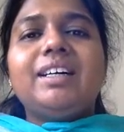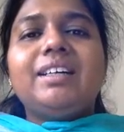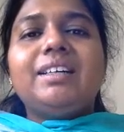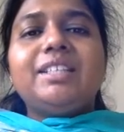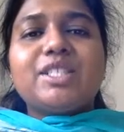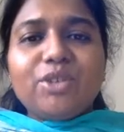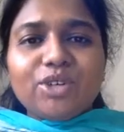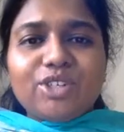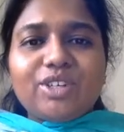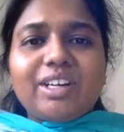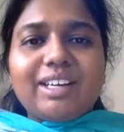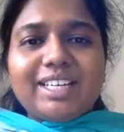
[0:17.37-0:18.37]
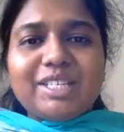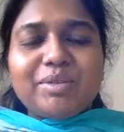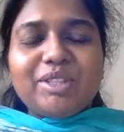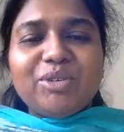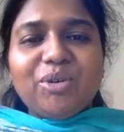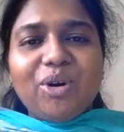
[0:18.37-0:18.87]
It's good to connect
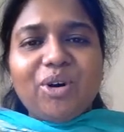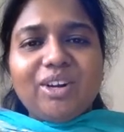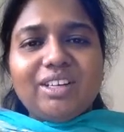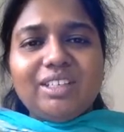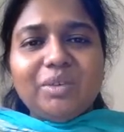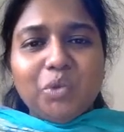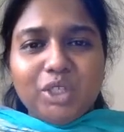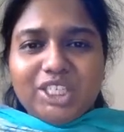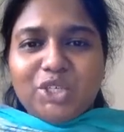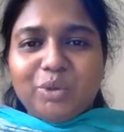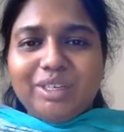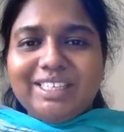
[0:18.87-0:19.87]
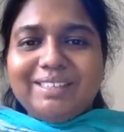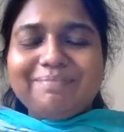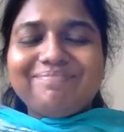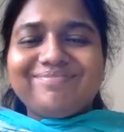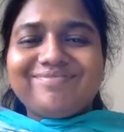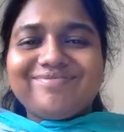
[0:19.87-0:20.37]
with you all virtually.
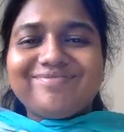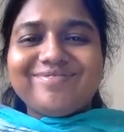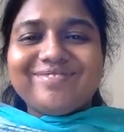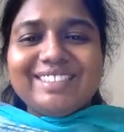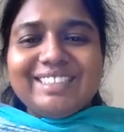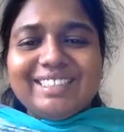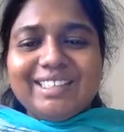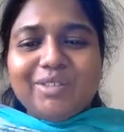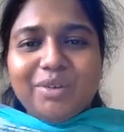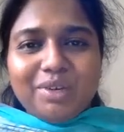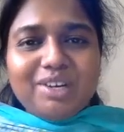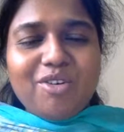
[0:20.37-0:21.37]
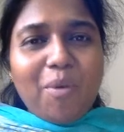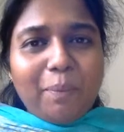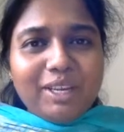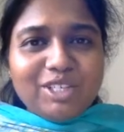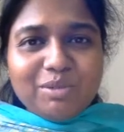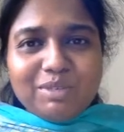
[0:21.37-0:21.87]
We were
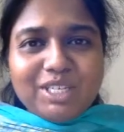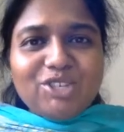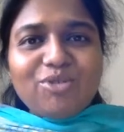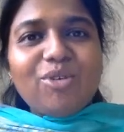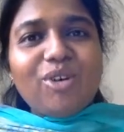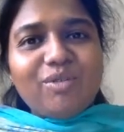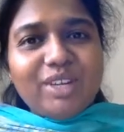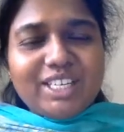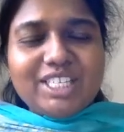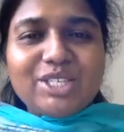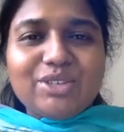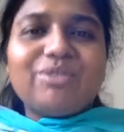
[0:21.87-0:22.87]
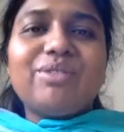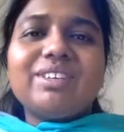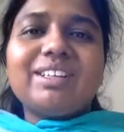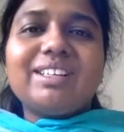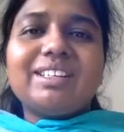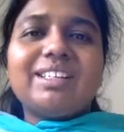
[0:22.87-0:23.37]
hoping to meet you all very soon,
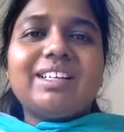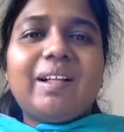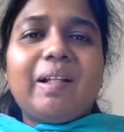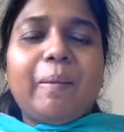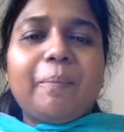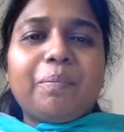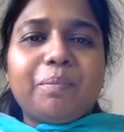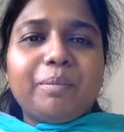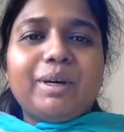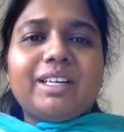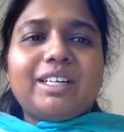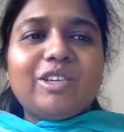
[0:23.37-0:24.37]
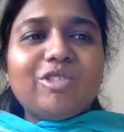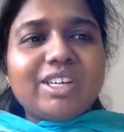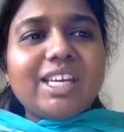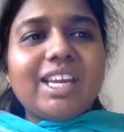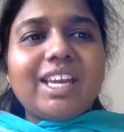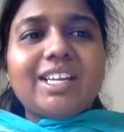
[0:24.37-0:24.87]
but
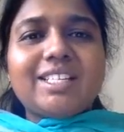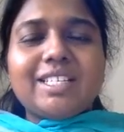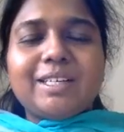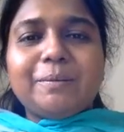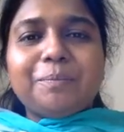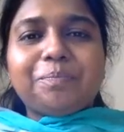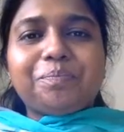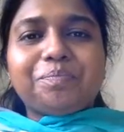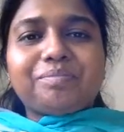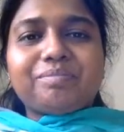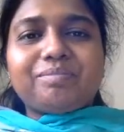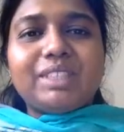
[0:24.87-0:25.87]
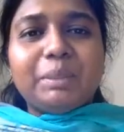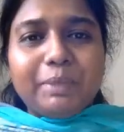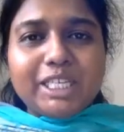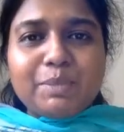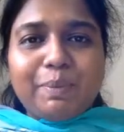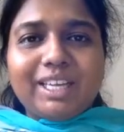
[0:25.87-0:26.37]
looking at the
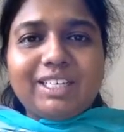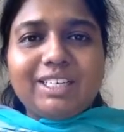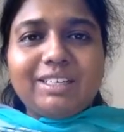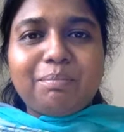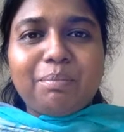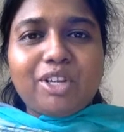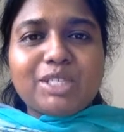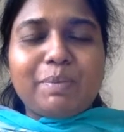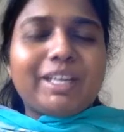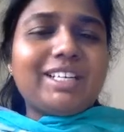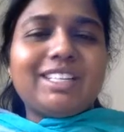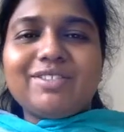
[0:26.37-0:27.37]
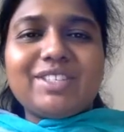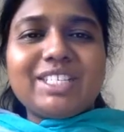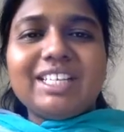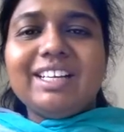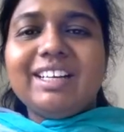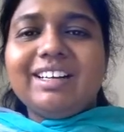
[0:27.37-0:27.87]
perspectives,
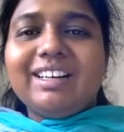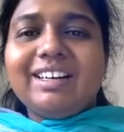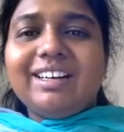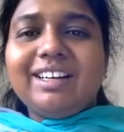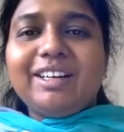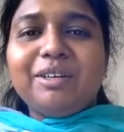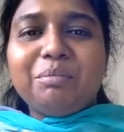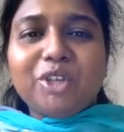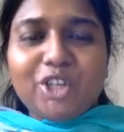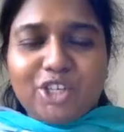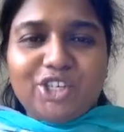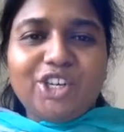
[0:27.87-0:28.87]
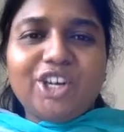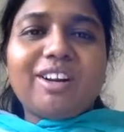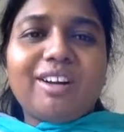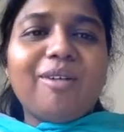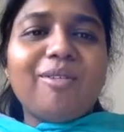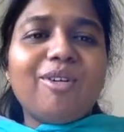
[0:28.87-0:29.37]
I am not sure
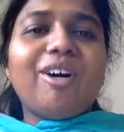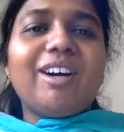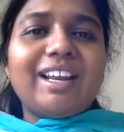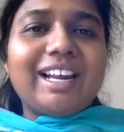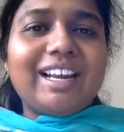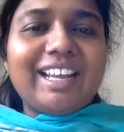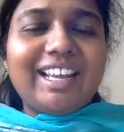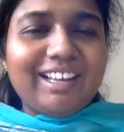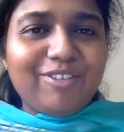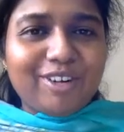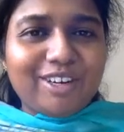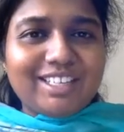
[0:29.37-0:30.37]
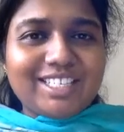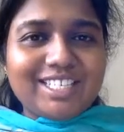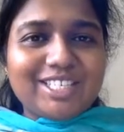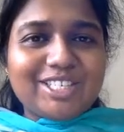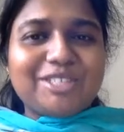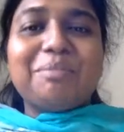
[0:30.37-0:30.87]
how long it will take for us
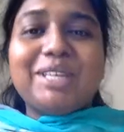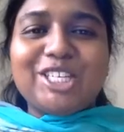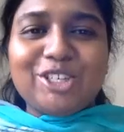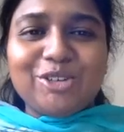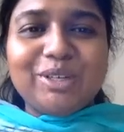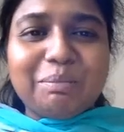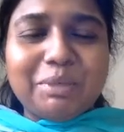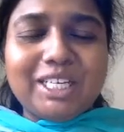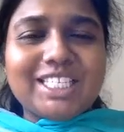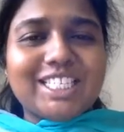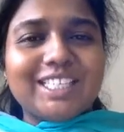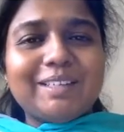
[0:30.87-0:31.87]
to meet you in person.